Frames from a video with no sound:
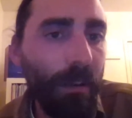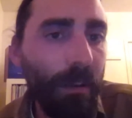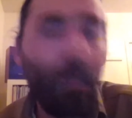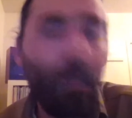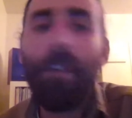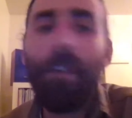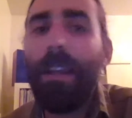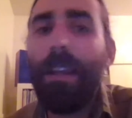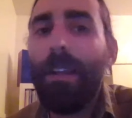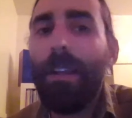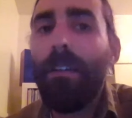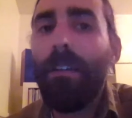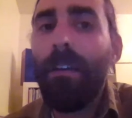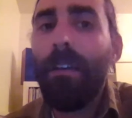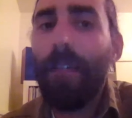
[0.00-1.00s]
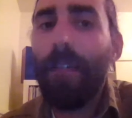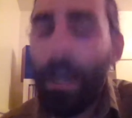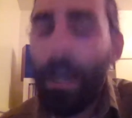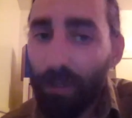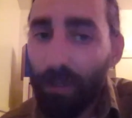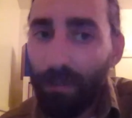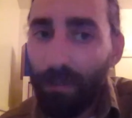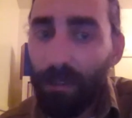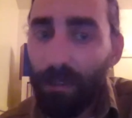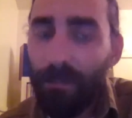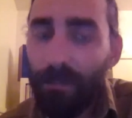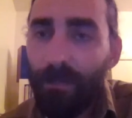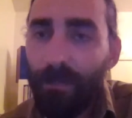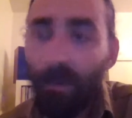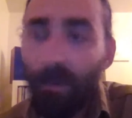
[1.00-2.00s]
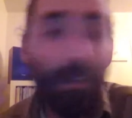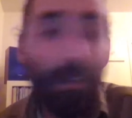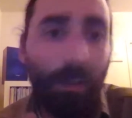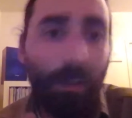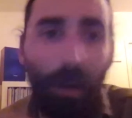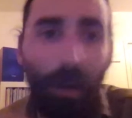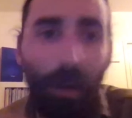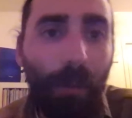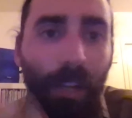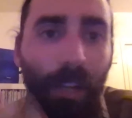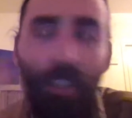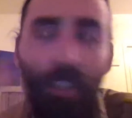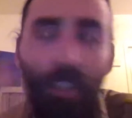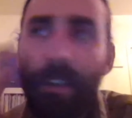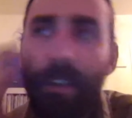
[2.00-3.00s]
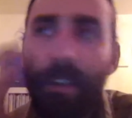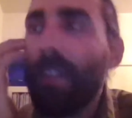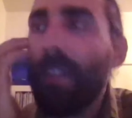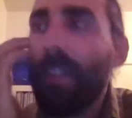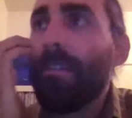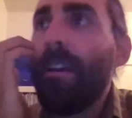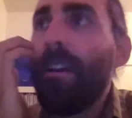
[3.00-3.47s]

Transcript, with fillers: or are they eating natural food or some combination thereof?